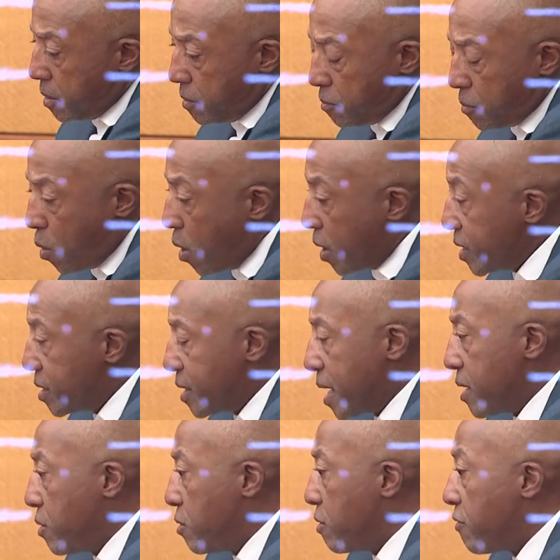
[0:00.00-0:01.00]
Morgan
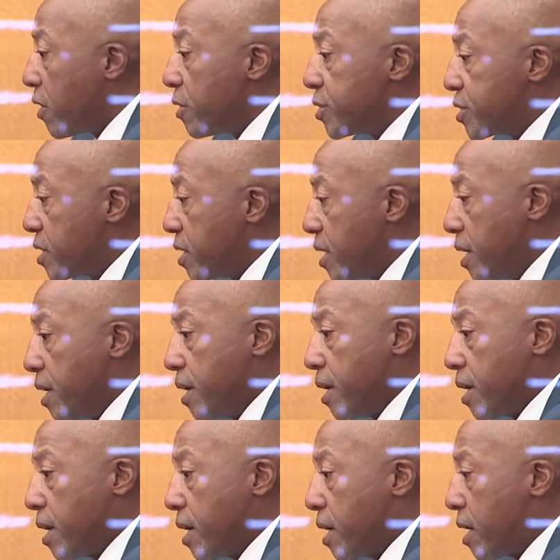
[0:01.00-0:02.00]
State
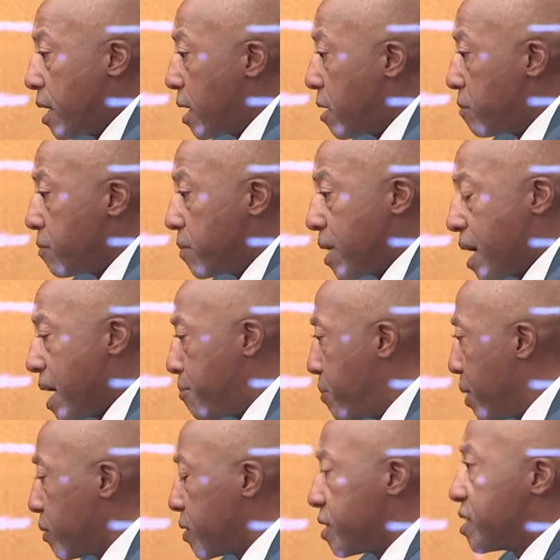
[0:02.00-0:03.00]
University. Um, I
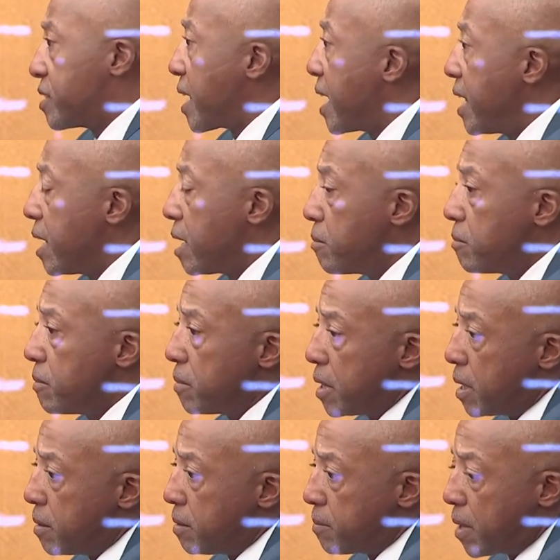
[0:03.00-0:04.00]
built a stadium
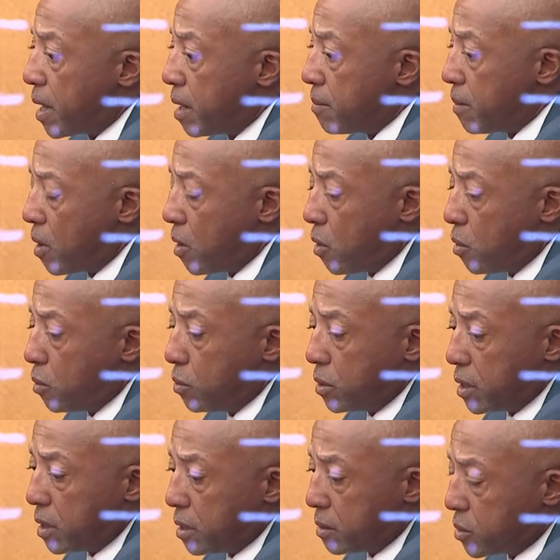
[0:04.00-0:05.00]
in my, my
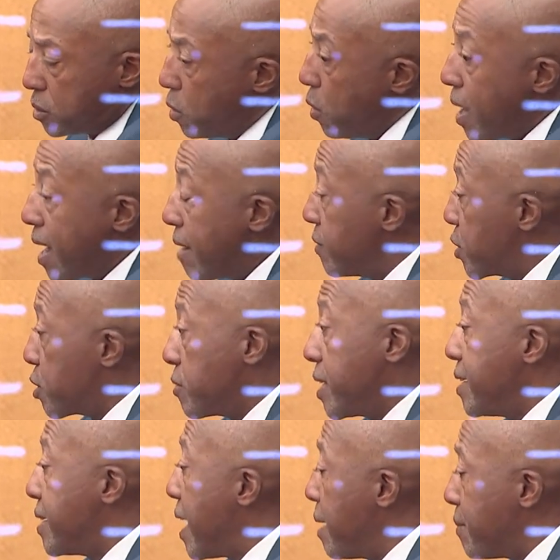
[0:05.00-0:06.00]
whole school. I have a
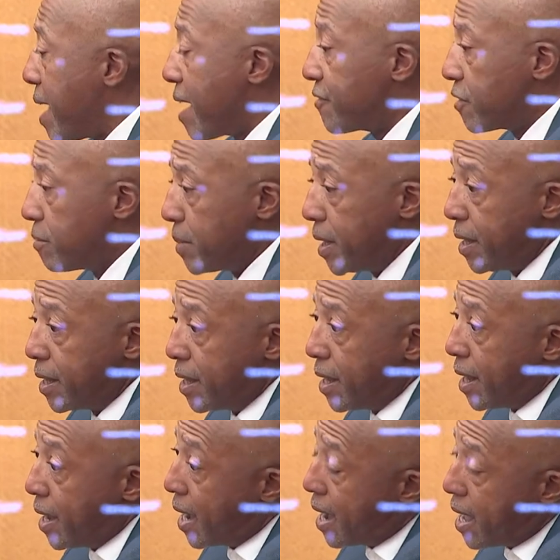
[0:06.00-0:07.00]
street named after me.
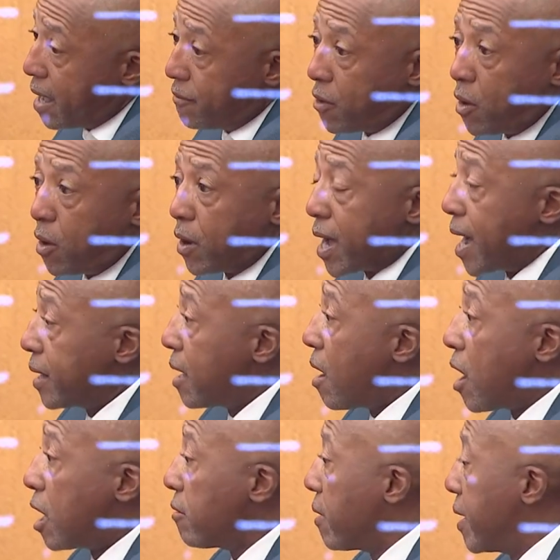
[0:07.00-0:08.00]
I have all kind
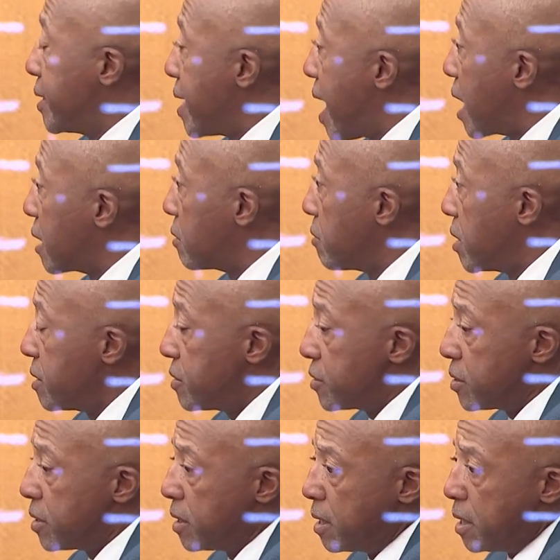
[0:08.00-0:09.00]
of honorary
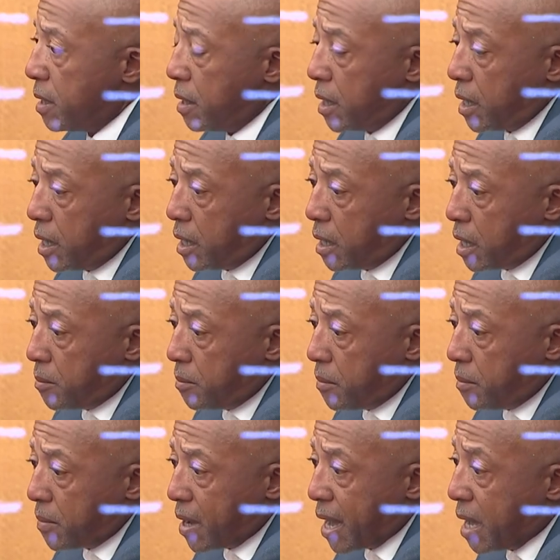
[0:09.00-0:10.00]
doctorates.
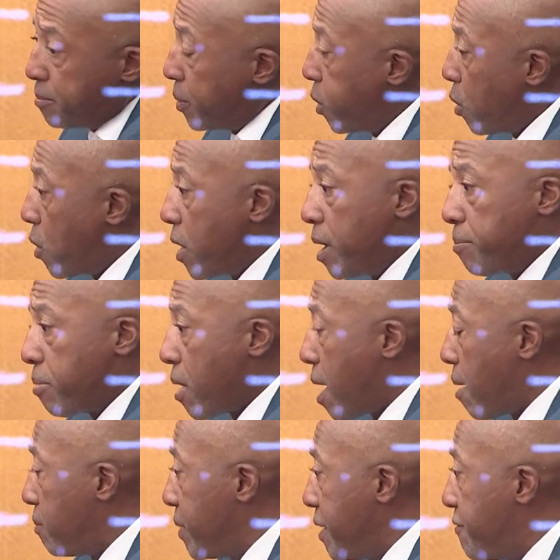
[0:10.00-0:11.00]
Um, I employ
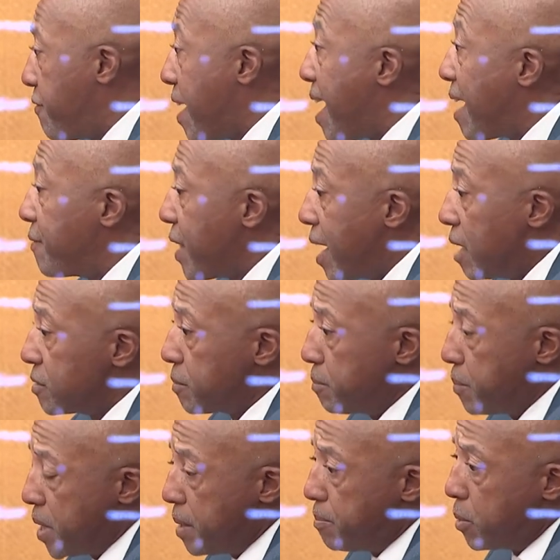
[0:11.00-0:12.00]
probably five
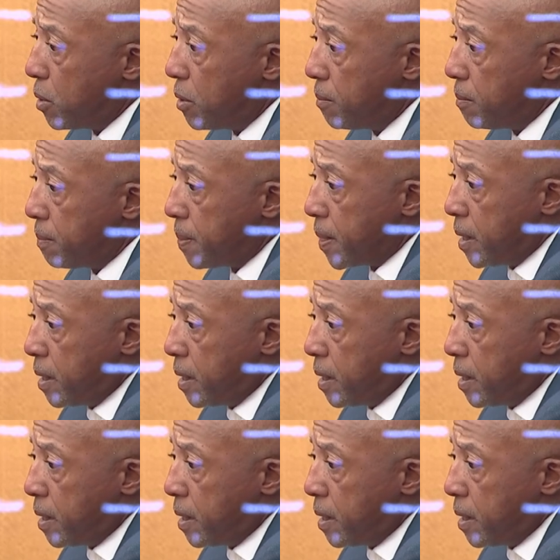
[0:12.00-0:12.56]
thousand people.